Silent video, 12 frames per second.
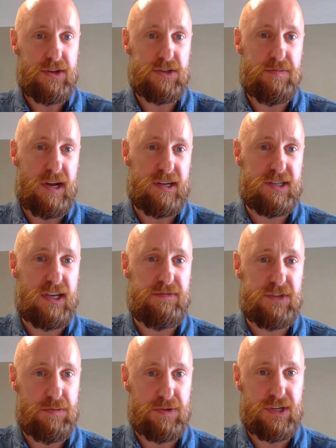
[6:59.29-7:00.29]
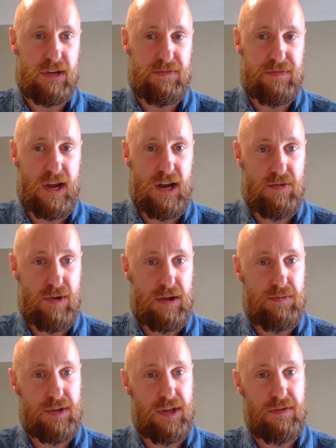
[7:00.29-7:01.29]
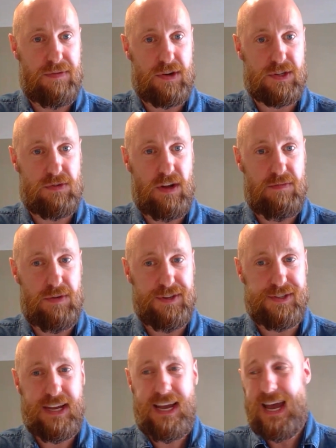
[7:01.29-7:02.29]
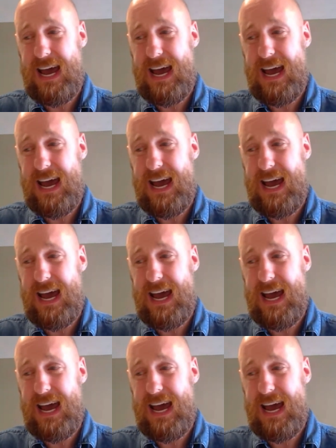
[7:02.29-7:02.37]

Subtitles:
There's about a 70% failure rate within the first 12 months.